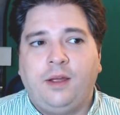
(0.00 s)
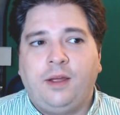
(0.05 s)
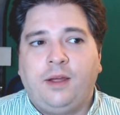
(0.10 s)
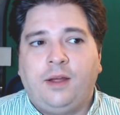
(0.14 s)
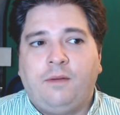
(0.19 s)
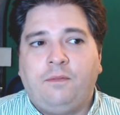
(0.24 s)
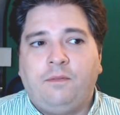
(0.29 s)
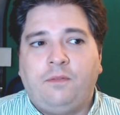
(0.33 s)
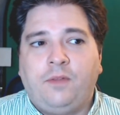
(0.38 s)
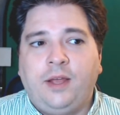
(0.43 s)

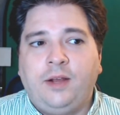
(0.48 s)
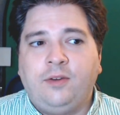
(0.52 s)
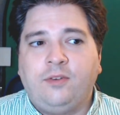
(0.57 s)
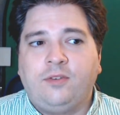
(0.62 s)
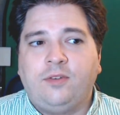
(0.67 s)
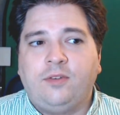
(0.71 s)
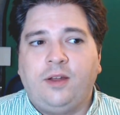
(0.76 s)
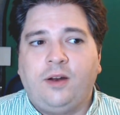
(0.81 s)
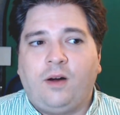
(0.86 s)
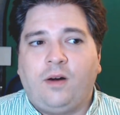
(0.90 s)
things
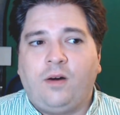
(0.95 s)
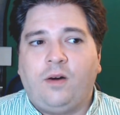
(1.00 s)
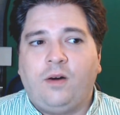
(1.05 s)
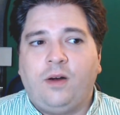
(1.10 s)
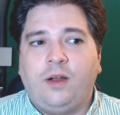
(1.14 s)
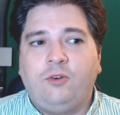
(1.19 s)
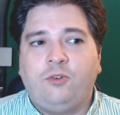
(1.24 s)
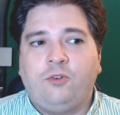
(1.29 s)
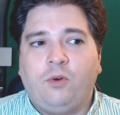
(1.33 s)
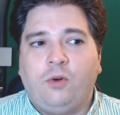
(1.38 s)
that are
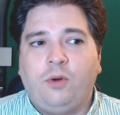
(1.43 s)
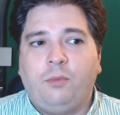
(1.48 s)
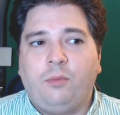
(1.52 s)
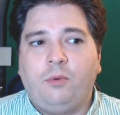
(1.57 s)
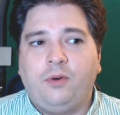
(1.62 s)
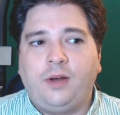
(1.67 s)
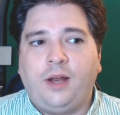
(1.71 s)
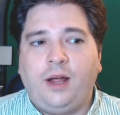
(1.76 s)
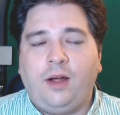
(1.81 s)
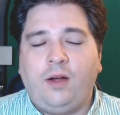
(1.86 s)
enjoyable
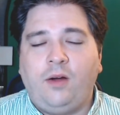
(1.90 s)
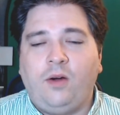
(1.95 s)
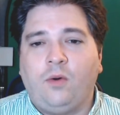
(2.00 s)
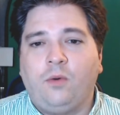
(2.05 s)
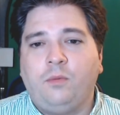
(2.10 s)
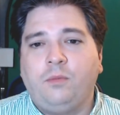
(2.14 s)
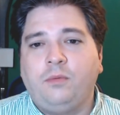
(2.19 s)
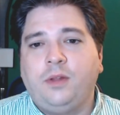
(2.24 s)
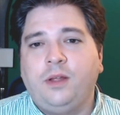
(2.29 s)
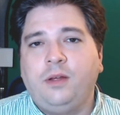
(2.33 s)
now.
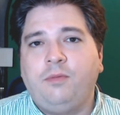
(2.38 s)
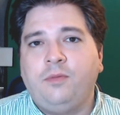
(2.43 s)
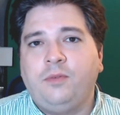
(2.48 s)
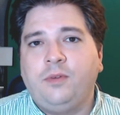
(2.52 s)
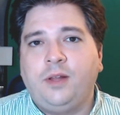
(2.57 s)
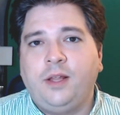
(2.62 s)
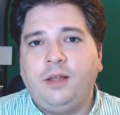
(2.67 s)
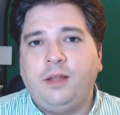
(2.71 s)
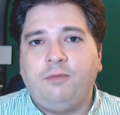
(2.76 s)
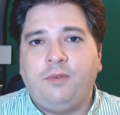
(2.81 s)

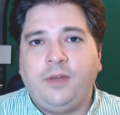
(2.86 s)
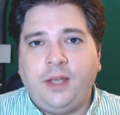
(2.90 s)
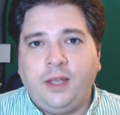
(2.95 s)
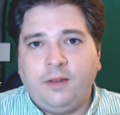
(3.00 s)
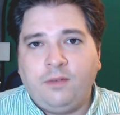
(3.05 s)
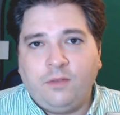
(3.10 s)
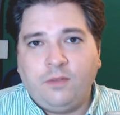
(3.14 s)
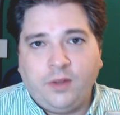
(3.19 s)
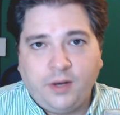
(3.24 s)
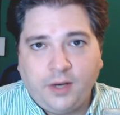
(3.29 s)
Live
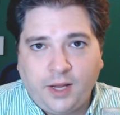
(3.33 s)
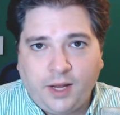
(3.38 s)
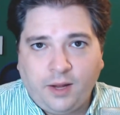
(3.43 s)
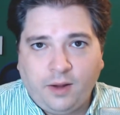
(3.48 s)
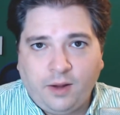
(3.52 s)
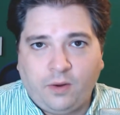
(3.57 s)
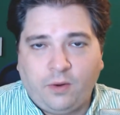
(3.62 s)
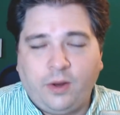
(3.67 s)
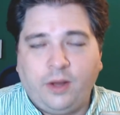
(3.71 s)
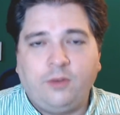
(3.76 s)
in the
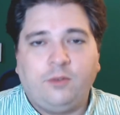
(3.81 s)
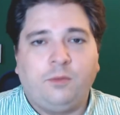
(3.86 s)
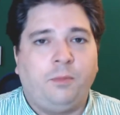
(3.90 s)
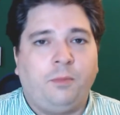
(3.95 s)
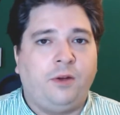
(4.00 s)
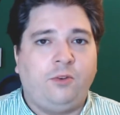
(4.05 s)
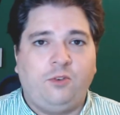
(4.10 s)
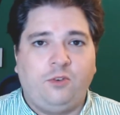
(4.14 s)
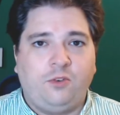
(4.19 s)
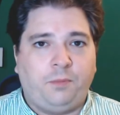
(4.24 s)
now as
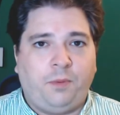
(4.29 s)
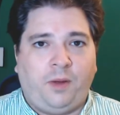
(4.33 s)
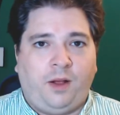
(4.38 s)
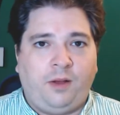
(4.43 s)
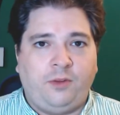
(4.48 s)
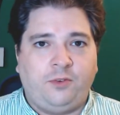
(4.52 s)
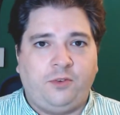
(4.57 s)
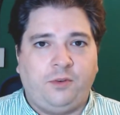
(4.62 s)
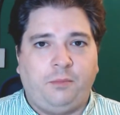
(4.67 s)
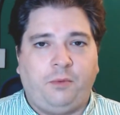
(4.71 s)
much as
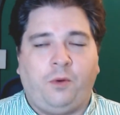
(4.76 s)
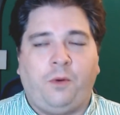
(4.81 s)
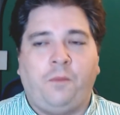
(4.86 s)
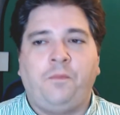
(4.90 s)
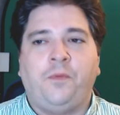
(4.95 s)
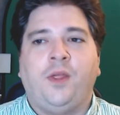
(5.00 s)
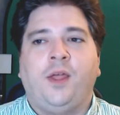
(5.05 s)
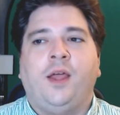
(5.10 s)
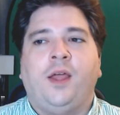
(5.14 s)
possible.